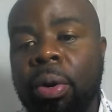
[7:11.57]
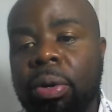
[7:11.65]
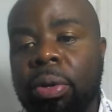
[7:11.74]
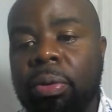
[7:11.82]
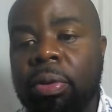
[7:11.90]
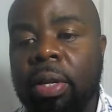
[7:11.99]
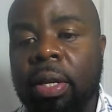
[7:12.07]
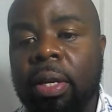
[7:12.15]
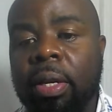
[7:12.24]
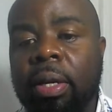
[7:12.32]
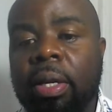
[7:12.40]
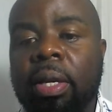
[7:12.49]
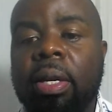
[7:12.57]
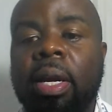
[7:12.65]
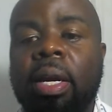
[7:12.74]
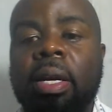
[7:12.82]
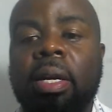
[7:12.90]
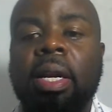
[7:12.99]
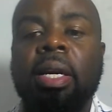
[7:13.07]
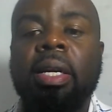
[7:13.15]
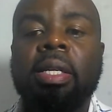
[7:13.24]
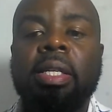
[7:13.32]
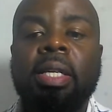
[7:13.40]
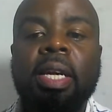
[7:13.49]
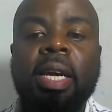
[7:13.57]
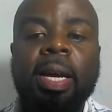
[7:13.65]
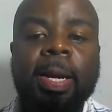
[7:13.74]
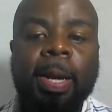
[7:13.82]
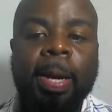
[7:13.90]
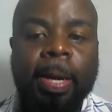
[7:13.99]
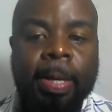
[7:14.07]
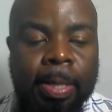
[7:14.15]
You see, like CNS